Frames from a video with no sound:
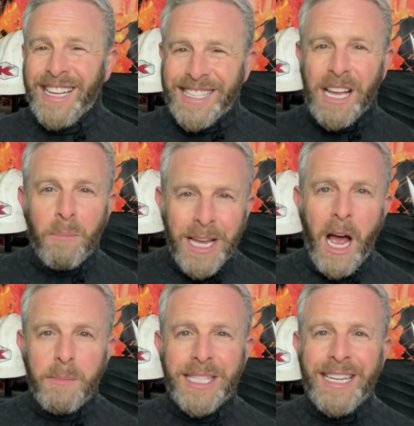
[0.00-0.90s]

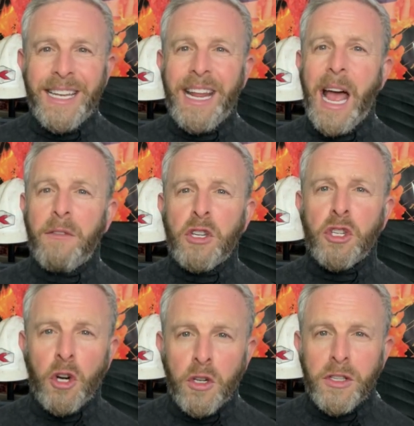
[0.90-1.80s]
Sometimes they did have
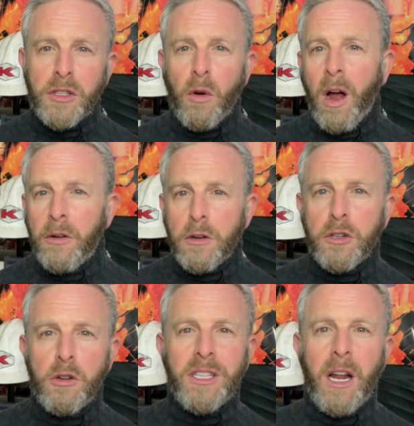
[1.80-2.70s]
shirts or
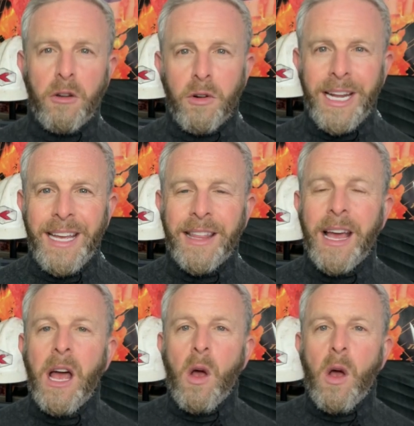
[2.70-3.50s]
undershirts underneath.